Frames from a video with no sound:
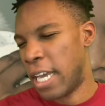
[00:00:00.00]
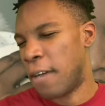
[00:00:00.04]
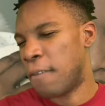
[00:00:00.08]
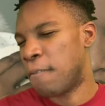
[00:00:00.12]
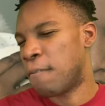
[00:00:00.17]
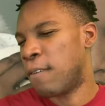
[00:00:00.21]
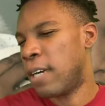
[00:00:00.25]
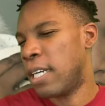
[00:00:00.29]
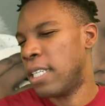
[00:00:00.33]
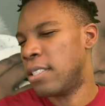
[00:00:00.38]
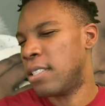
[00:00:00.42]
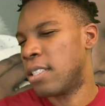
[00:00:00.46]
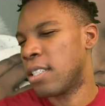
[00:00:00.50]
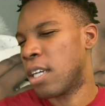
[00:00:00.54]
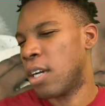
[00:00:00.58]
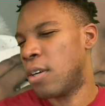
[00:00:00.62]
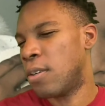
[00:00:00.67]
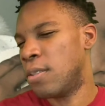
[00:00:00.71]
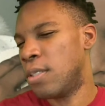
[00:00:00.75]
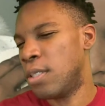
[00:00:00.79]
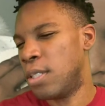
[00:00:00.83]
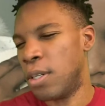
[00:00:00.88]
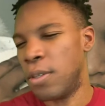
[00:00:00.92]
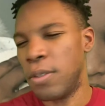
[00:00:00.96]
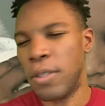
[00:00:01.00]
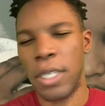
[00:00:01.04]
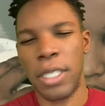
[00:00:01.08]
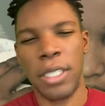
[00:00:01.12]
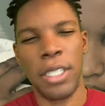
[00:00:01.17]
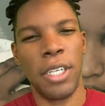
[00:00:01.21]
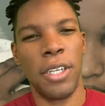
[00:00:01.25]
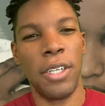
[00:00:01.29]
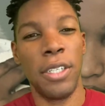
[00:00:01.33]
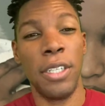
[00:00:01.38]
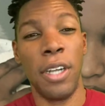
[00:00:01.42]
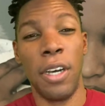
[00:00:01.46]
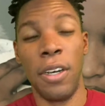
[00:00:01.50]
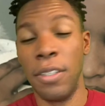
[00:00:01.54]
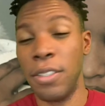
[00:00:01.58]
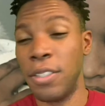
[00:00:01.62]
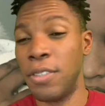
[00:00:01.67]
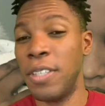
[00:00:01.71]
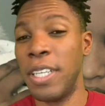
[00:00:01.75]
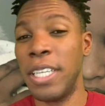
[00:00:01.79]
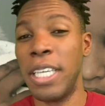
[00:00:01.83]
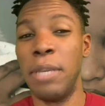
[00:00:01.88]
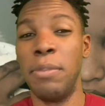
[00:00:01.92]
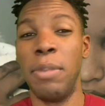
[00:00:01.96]
a friend to go and dote on her. And
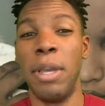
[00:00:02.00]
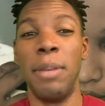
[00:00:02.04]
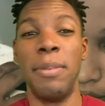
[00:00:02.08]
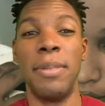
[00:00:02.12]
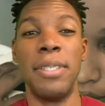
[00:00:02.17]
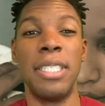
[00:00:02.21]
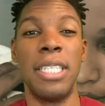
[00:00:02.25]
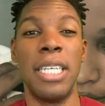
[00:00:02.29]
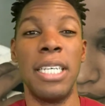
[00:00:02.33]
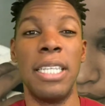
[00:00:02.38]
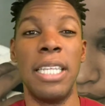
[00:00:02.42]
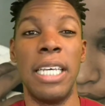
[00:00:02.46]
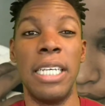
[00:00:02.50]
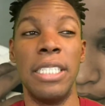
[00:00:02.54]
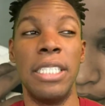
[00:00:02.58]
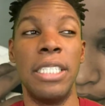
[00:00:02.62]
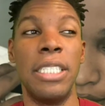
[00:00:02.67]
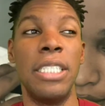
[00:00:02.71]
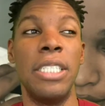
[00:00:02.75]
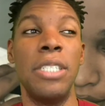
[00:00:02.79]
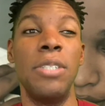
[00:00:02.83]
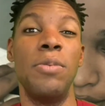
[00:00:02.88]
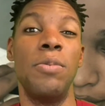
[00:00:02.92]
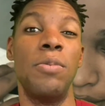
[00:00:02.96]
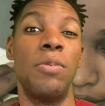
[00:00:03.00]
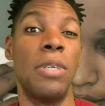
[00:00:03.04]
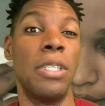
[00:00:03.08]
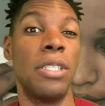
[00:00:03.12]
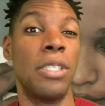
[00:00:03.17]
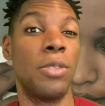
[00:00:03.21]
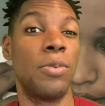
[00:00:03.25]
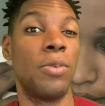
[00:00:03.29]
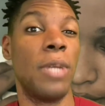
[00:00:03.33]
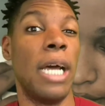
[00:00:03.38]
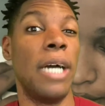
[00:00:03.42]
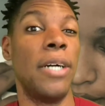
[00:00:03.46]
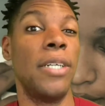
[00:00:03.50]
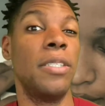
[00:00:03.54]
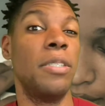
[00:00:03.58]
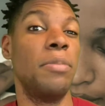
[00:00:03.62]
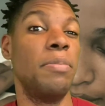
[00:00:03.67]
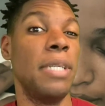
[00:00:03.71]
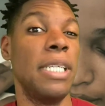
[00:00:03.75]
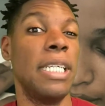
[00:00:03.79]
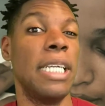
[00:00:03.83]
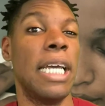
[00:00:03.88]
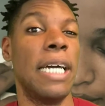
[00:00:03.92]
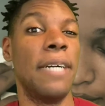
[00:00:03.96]
also, Nikki Baby said that she wondered how it'd
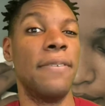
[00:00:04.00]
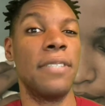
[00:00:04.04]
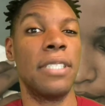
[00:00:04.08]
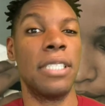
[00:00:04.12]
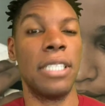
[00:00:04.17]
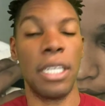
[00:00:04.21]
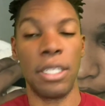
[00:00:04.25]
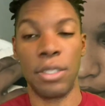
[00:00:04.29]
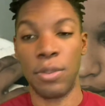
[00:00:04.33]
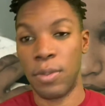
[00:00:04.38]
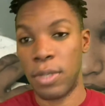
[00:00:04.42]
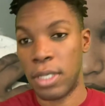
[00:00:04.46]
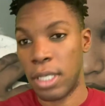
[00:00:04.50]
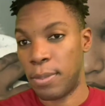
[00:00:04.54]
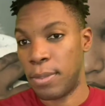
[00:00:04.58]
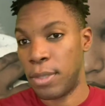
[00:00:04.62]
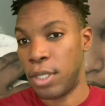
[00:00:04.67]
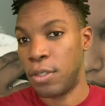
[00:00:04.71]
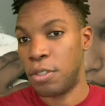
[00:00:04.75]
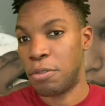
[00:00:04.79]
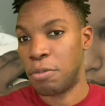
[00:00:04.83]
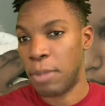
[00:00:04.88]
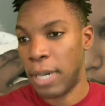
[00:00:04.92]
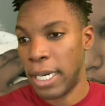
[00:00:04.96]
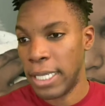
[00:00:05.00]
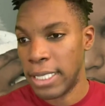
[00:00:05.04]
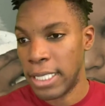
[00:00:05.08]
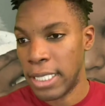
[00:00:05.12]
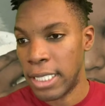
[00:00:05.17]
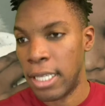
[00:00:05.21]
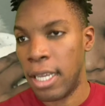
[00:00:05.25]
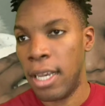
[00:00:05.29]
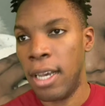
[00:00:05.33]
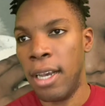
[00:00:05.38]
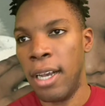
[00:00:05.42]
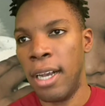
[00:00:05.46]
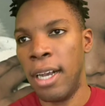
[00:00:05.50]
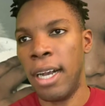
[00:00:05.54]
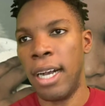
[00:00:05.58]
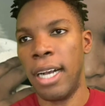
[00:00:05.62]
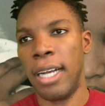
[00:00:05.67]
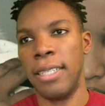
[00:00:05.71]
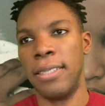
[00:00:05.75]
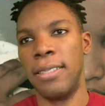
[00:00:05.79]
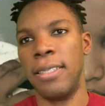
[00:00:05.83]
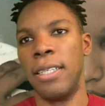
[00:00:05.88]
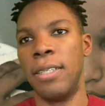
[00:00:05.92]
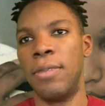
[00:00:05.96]
be having sex with someone who's pregnant.
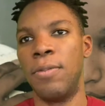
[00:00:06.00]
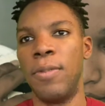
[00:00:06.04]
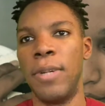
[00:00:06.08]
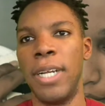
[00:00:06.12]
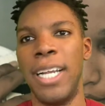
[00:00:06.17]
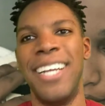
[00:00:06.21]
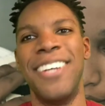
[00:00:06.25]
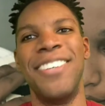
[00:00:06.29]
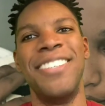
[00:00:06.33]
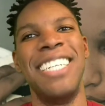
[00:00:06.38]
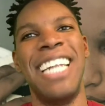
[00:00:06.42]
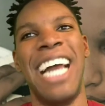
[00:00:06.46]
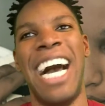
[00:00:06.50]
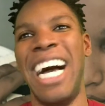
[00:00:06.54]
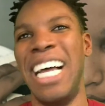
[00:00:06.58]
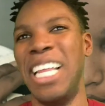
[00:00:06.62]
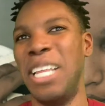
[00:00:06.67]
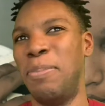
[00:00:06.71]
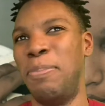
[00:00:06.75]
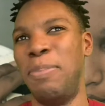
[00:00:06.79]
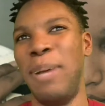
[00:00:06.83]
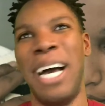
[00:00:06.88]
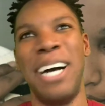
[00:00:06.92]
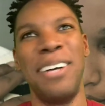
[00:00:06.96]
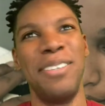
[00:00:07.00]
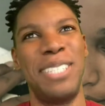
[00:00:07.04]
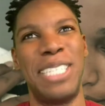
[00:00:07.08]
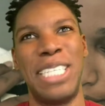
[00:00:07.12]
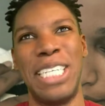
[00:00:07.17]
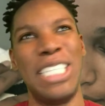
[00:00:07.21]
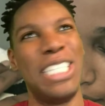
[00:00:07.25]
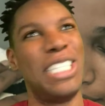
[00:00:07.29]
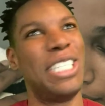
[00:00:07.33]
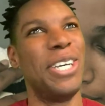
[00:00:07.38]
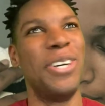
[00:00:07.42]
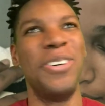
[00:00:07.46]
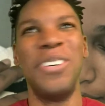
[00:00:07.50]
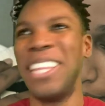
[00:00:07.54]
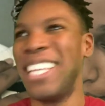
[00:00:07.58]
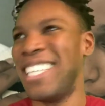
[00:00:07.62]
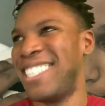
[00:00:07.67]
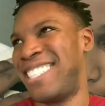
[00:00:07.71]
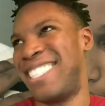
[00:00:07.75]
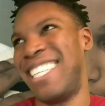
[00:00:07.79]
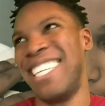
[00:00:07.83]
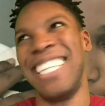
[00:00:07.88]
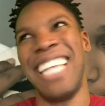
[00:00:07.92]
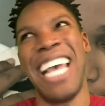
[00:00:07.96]
I said, we are not about to do
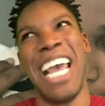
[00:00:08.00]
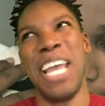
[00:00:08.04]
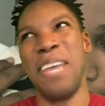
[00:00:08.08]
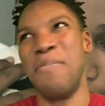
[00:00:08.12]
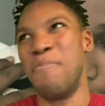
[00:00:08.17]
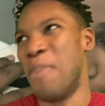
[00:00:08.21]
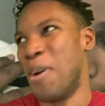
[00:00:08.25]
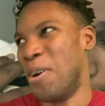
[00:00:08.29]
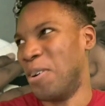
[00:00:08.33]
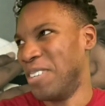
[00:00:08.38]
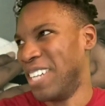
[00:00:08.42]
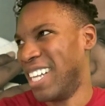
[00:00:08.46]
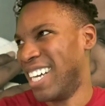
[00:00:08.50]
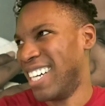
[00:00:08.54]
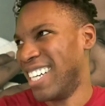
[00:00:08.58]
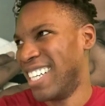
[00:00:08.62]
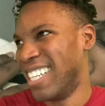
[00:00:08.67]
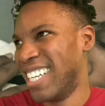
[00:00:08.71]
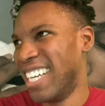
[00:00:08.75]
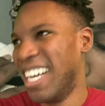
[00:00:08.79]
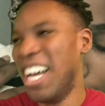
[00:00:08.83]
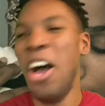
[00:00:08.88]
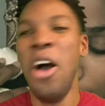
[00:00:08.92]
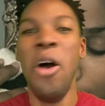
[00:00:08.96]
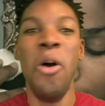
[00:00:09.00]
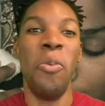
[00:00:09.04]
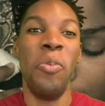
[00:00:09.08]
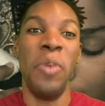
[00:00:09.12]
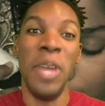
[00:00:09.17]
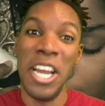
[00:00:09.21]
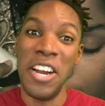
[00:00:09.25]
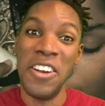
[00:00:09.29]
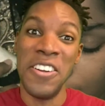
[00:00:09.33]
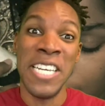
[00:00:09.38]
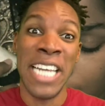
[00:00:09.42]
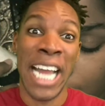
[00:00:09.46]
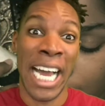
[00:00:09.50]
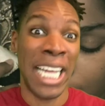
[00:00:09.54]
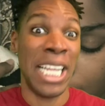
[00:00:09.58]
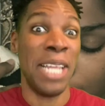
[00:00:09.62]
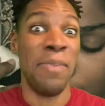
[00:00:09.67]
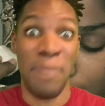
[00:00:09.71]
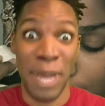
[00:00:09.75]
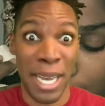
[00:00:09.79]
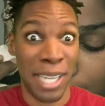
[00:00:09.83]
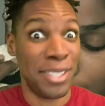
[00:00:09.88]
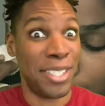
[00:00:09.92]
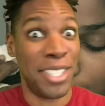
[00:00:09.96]
this today, Mona. We are not
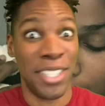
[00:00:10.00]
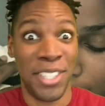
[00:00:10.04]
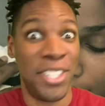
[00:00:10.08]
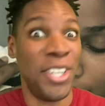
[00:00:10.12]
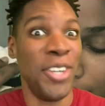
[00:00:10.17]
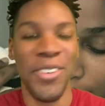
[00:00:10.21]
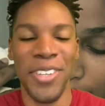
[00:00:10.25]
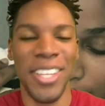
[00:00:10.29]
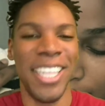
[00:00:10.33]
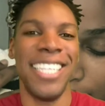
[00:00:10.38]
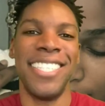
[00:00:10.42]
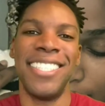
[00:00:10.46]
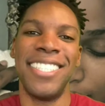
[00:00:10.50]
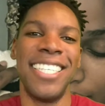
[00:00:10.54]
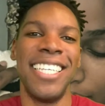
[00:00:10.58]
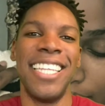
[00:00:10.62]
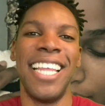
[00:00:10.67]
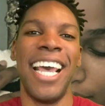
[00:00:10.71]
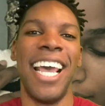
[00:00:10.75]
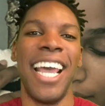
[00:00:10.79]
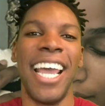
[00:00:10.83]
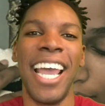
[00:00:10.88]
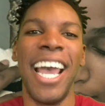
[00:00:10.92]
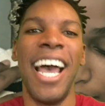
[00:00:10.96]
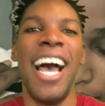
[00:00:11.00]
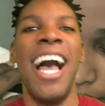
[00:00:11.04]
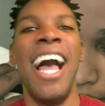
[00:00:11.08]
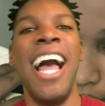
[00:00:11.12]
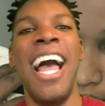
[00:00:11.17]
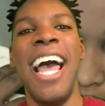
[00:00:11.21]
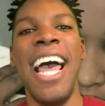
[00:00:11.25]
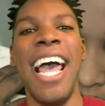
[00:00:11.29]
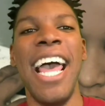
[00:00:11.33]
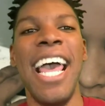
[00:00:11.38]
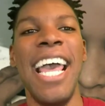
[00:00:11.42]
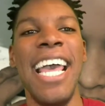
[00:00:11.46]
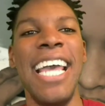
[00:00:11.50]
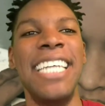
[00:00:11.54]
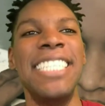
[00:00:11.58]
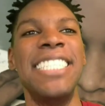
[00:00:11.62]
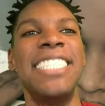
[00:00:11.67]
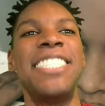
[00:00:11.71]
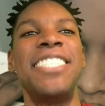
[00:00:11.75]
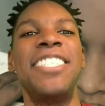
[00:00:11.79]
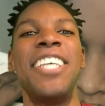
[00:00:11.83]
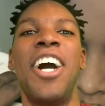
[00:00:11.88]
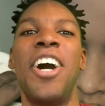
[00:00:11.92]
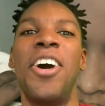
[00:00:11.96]
about to do this today. And
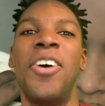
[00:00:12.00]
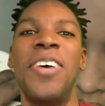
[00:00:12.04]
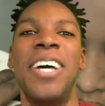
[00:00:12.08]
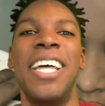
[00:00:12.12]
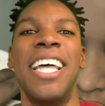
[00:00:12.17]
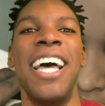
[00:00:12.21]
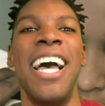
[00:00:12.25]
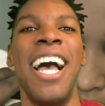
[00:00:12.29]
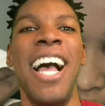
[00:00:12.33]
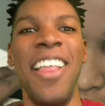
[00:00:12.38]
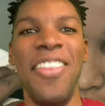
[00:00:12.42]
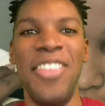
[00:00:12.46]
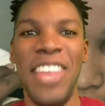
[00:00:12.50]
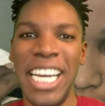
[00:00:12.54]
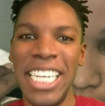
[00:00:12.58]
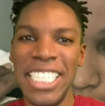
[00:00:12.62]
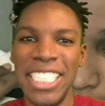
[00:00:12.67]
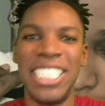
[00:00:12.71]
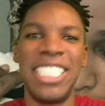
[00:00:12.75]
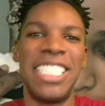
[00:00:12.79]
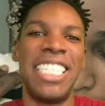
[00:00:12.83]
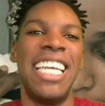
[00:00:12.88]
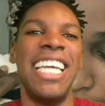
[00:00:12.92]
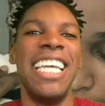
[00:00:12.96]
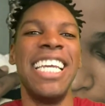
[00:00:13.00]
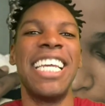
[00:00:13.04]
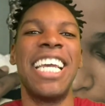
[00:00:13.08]
so then she